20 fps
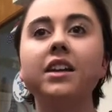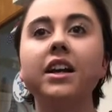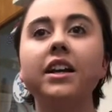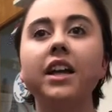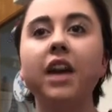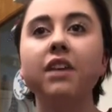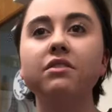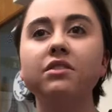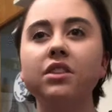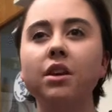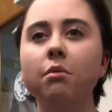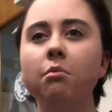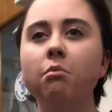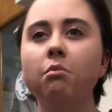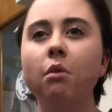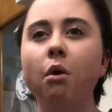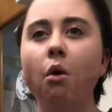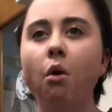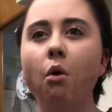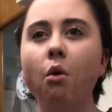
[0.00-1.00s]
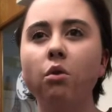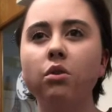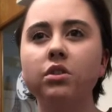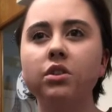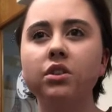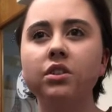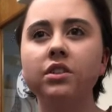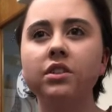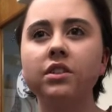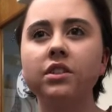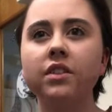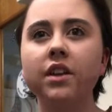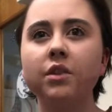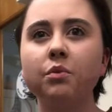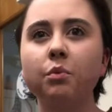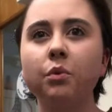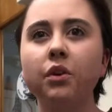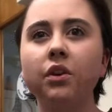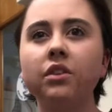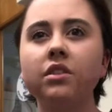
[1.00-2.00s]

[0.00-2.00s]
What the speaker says: I gave some orders that were